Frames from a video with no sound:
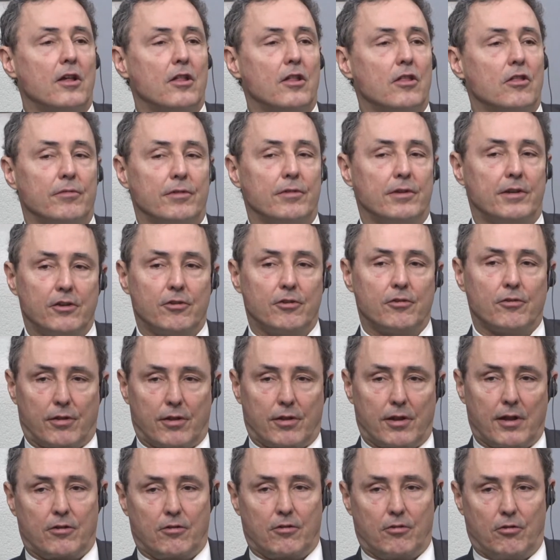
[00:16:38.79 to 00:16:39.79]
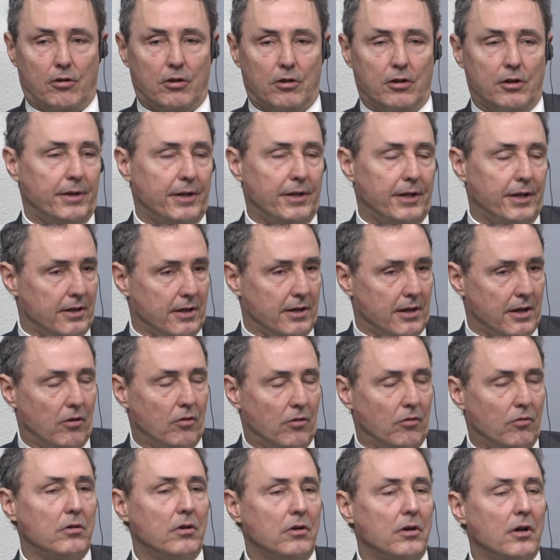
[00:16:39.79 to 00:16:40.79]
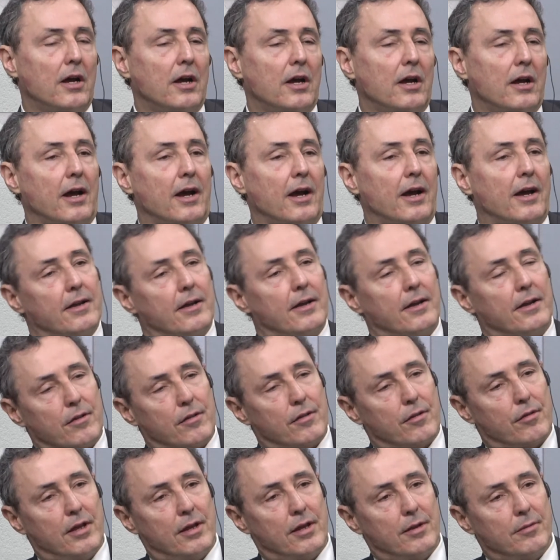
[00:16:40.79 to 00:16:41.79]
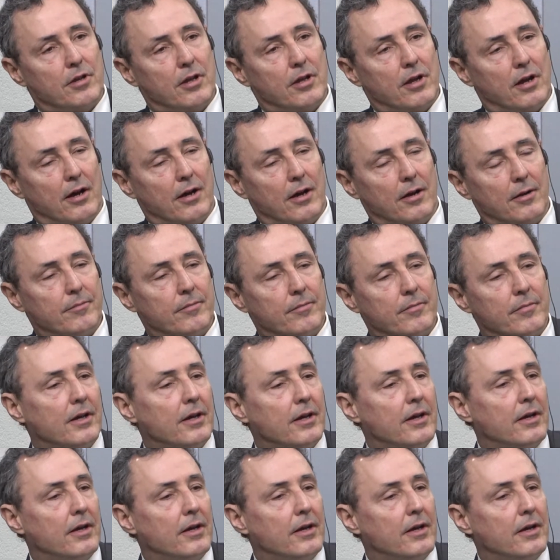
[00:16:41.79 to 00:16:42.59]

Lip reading: so we need to start early, meaning now, and at the same time